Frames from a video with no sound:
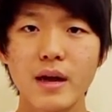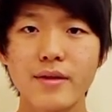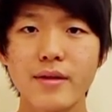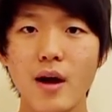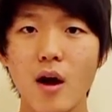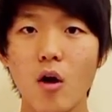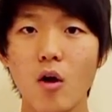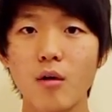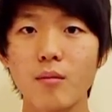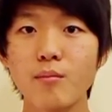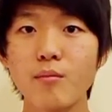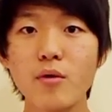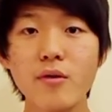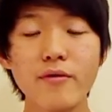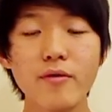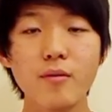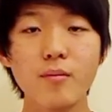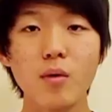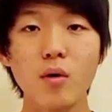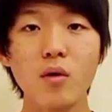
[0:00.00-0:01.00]
that are
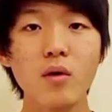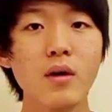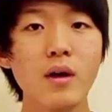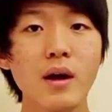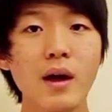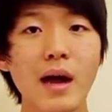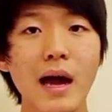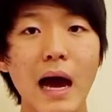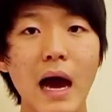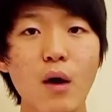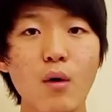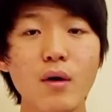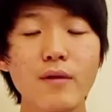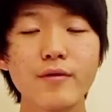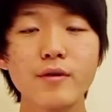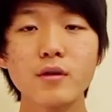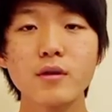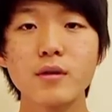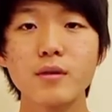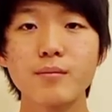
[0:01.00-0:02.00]
movable.
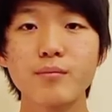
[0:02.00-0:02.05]
However,